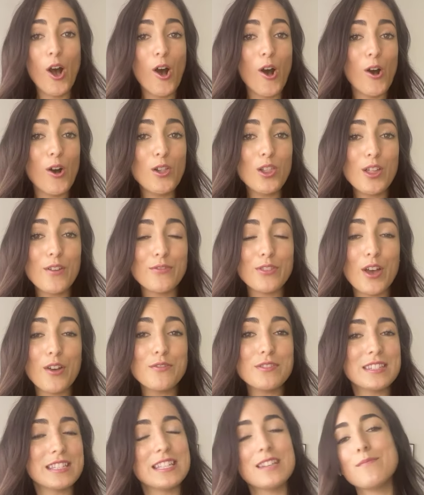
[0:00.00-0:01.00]
all of
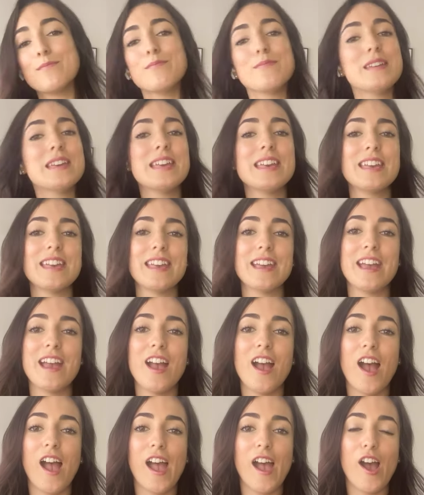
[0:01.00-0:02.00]
those to me
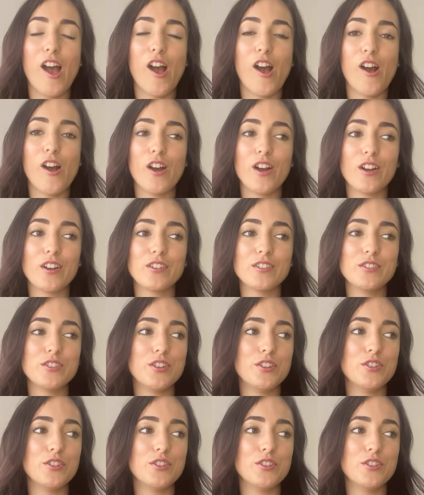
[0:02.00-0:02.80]
are